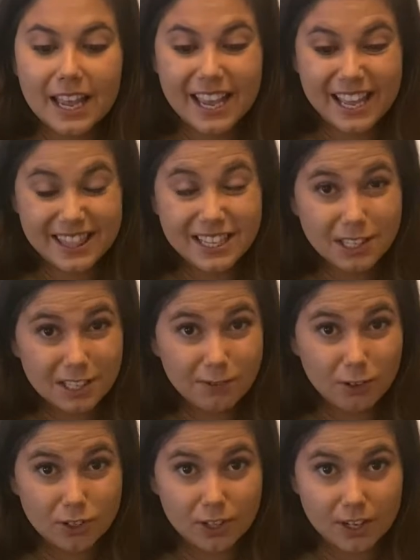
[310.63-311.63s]
And this is
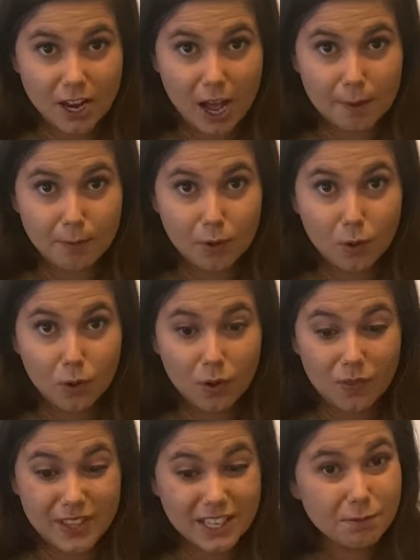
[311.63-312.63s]
full to the top.
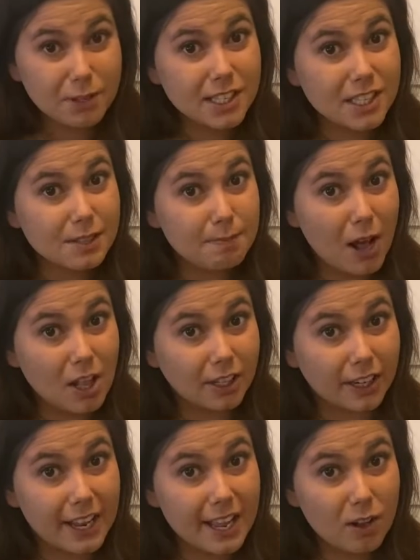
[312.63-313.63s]
This one's smaller,
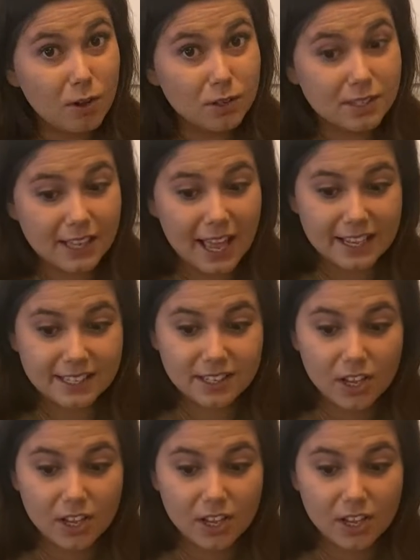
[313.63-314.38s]
it holds less.